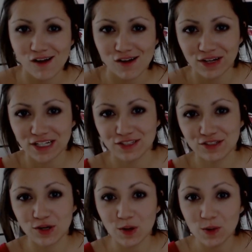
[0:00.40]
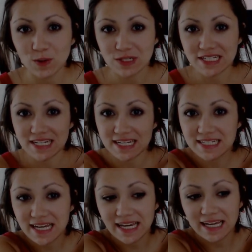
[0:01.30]
Alright, so
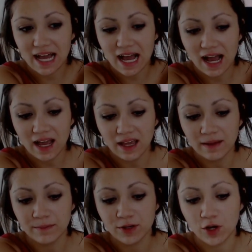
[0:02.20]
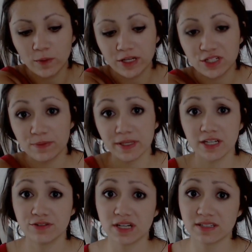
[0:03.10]
today I'm going to
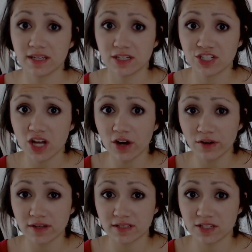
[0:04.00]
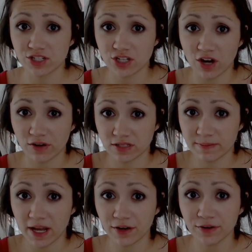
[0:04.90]
be addressing chakras and chakras
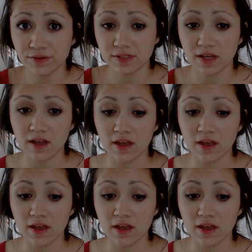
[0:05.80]
macros.